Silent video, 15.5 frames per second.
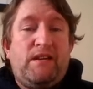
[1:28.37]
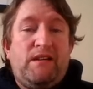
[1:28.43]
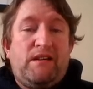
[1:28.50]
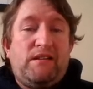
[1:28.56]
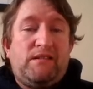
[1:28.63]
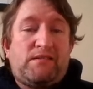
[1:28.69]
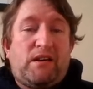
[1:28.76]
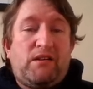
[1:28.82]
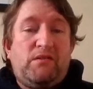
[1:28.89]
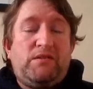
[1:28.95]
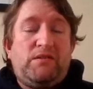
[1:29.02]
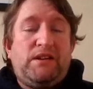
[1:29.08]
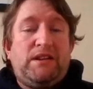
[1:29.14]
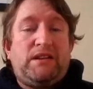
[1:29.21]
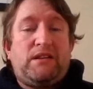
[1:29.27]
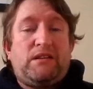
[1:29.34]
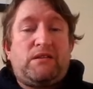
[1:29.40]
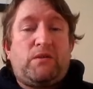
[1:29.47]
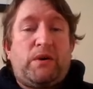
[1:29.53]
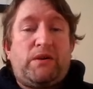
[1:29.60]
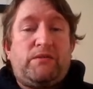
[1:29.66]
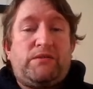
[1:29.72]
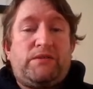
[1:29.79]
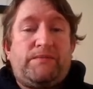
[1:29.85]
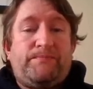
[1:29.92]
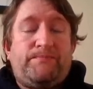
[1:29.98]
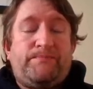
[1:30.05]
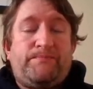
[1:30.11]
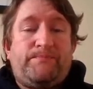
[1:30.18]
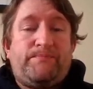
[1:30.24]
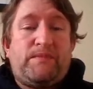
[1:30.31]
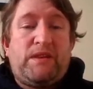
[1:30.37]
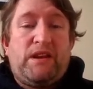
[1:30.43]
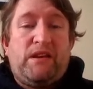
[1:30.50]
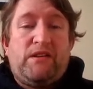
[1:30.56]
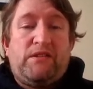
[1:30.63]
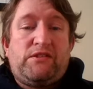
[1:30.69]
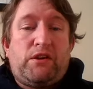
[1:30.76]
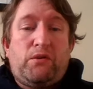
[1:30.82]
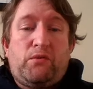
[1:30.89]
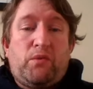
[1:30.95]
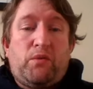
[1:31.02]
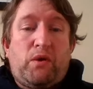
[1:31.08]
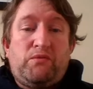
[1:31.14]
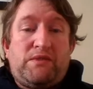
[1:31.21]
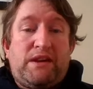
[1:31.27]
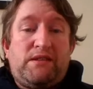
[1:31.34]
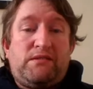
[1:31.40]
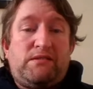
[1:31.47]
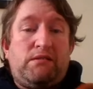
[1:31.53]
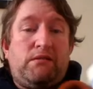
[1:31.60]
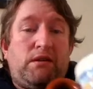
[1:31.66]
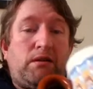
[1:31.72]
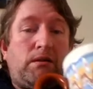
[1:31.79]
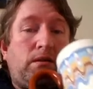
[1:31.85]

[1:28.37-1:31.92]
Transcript: It's only a little quote, so it won't take too long.